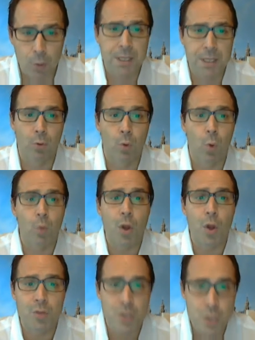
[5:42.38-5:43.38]
people, or
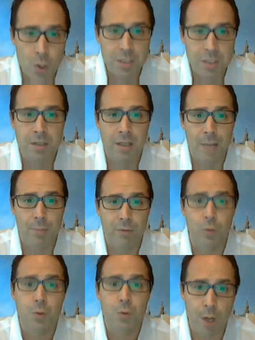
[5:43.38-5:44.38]
those not in the labor
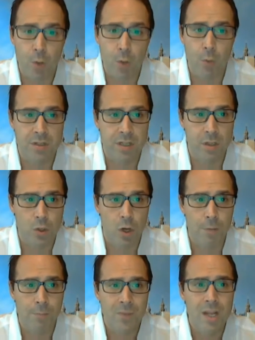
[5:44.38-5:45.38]
force but wanting a
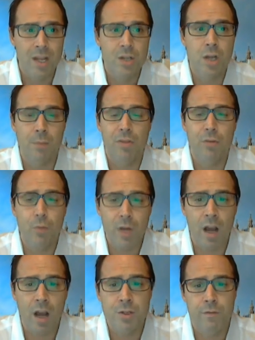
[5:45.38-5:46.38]
job, jumped
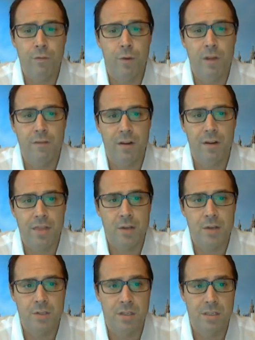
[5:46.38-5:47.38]

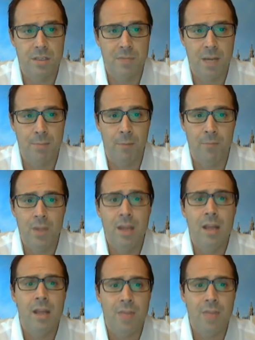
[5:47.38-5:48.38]
345,000 in September.
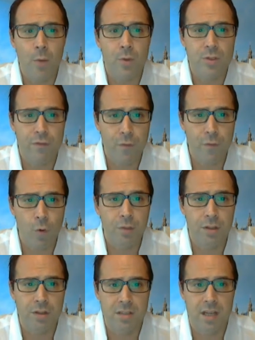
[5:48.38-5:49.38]
That was the
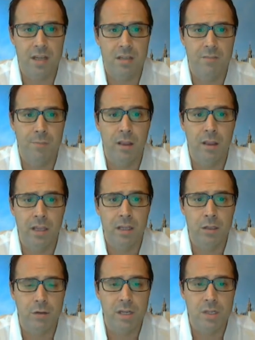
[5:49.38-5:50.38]
fourth consecutive monthly
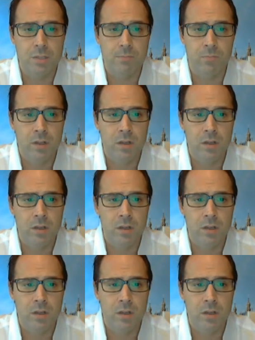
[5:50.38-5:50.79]
increase.